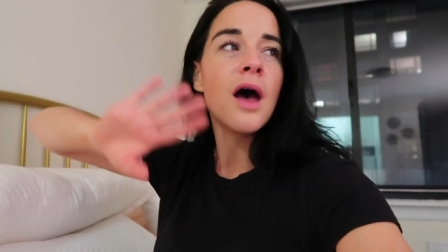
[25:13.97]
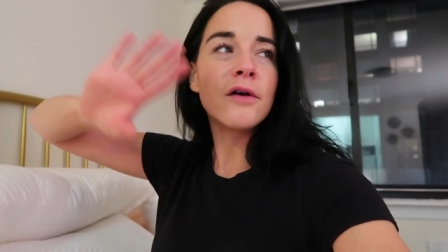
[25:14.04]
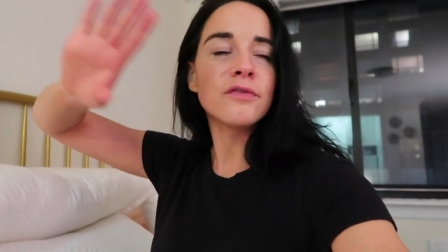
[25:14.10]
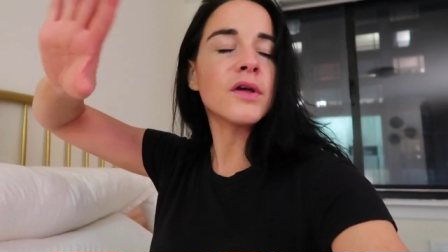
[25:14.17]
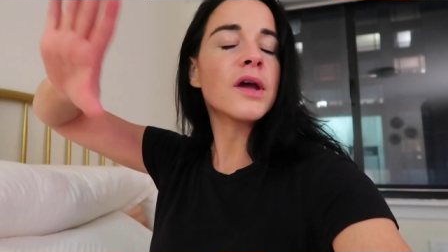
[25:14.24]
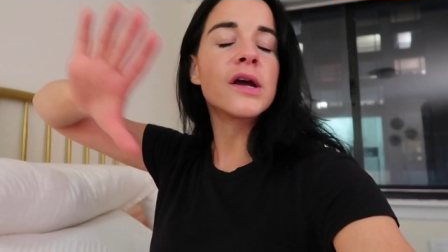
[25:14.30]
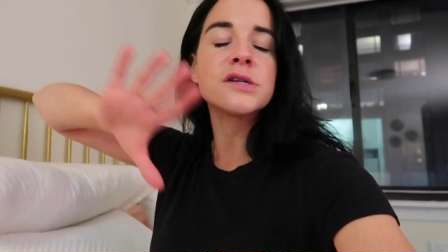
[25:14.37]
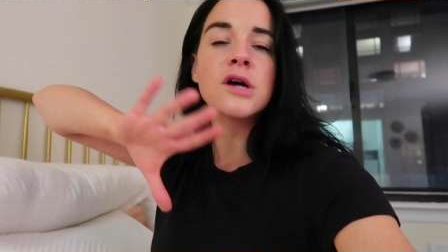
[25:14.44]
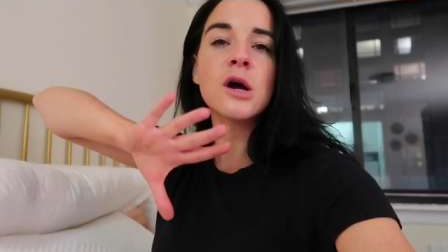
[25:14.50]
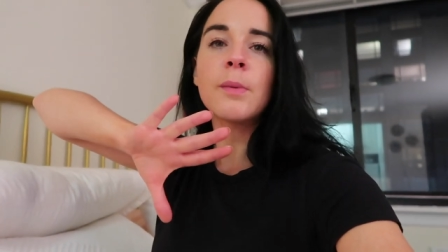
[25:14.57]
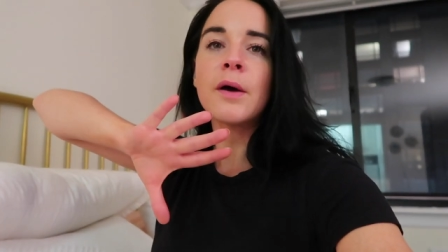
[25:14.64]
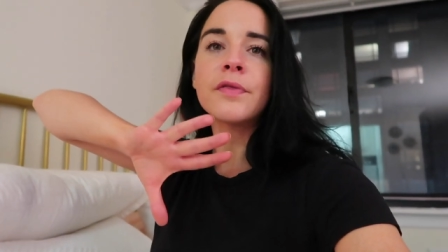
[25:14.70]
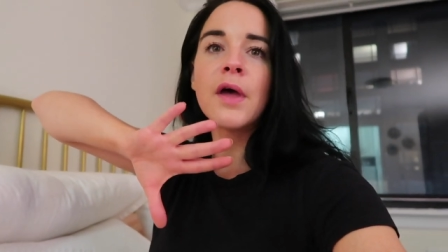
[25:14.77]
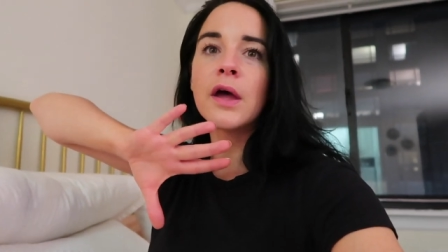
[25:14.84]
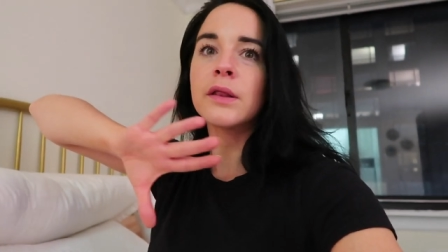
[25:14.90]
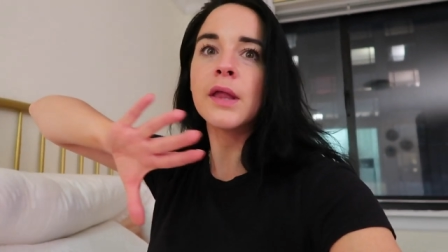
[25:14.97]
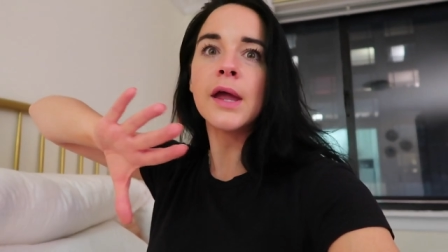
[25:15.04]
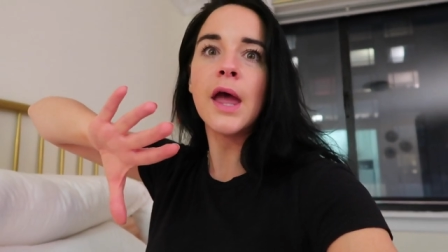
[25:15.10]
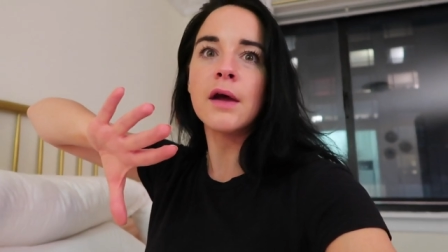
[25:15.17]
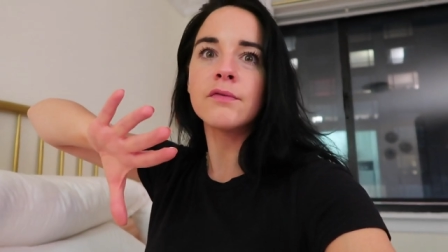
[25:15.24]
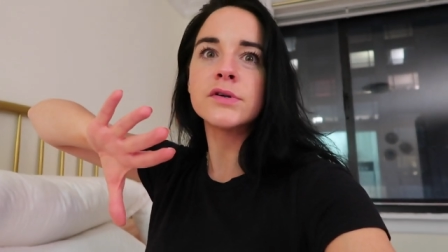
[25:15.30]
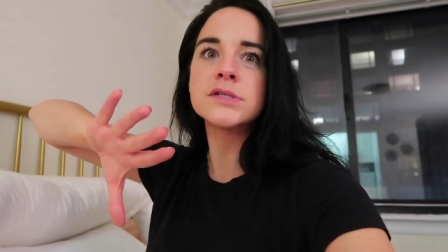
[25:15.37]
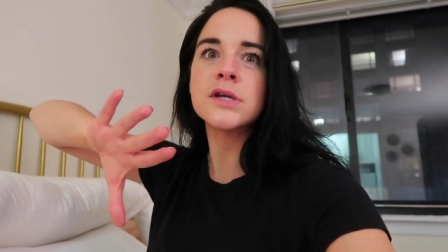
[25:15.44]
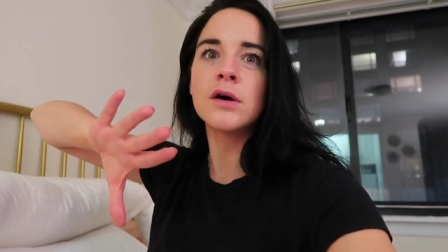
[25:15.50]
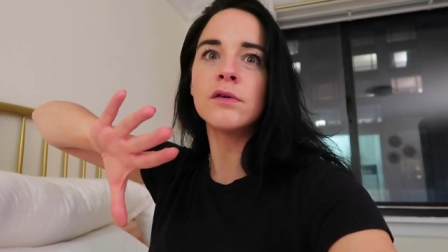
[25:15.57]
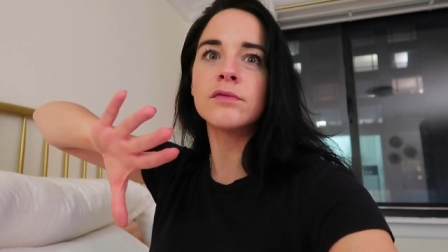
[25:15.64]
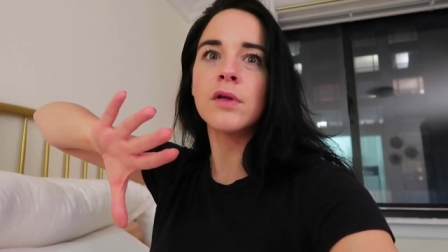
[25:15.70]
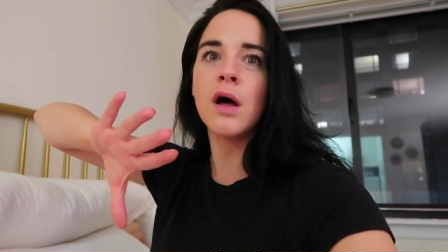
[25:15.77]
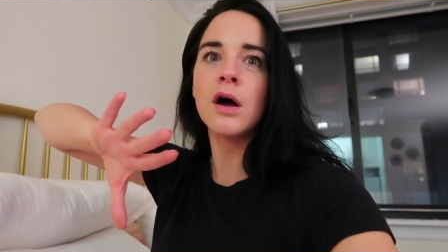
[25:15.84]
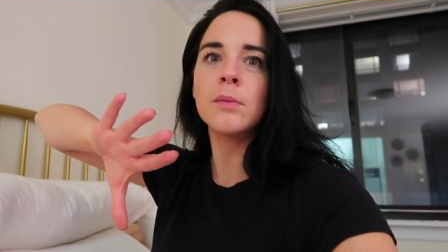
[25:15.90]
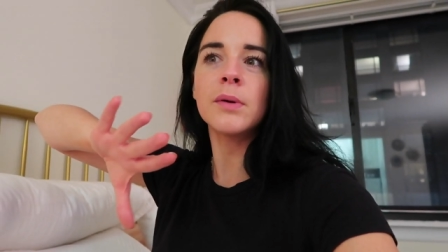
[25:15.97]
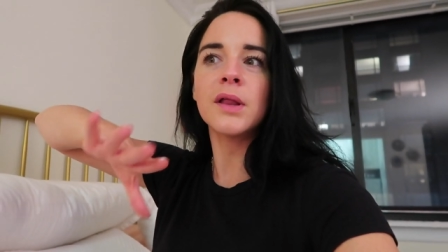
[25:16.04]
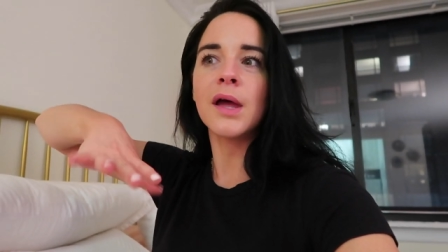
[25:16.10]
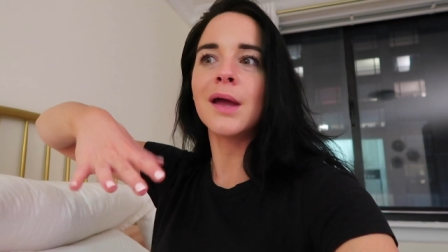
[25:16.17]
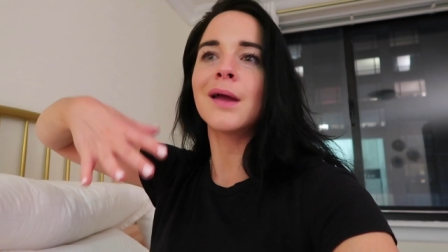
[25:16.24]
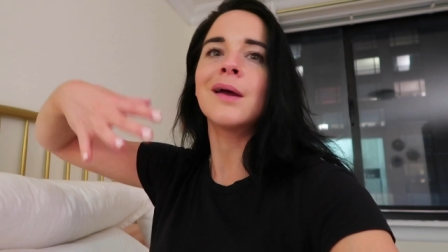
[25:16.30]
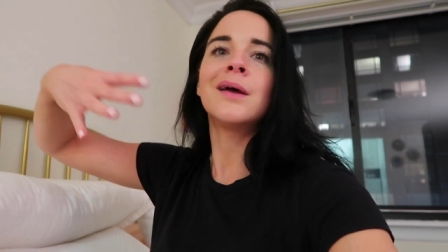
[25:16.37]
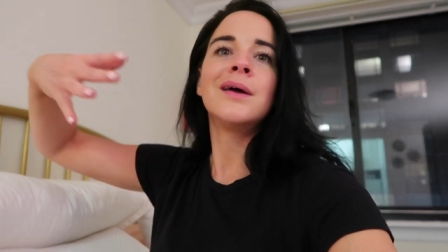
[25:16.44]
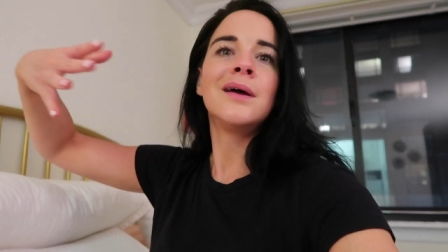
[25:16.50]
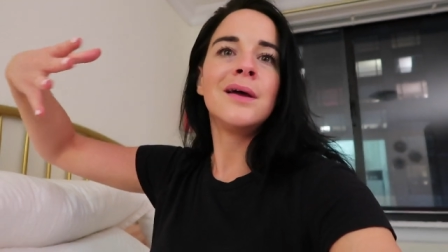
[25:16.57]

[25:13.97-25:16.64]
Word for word: I feel like I talk about that in like every single vlog, but like